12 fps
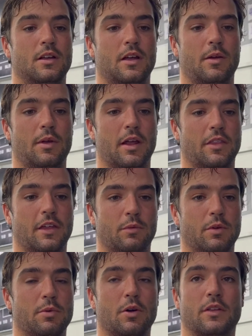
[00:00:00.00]
And I think
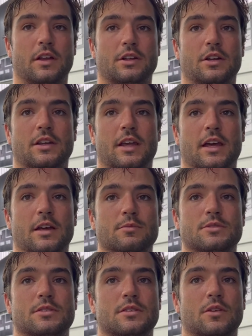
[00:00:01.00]
we both had good
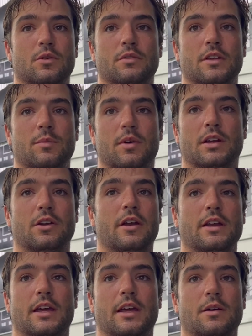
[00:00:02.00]
camps, whole team had a
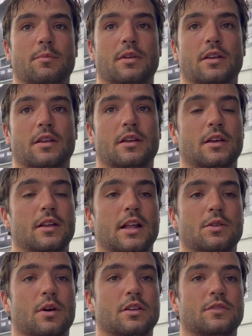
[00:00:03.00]
great camp, and
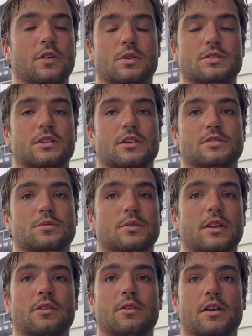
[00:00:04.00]
that's what I was focused on, is
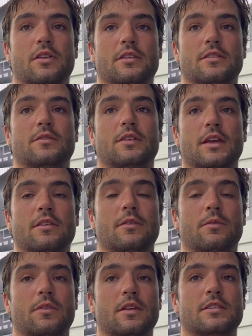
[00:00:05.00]
getting
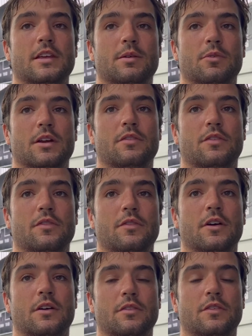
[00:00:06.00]
the team ready
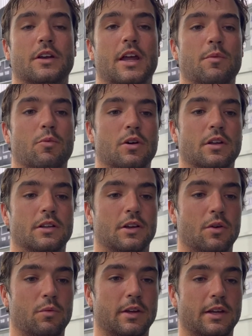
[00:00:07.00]
for game one and to go
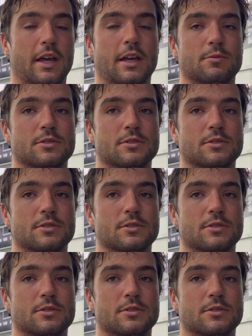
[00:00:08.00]
win games.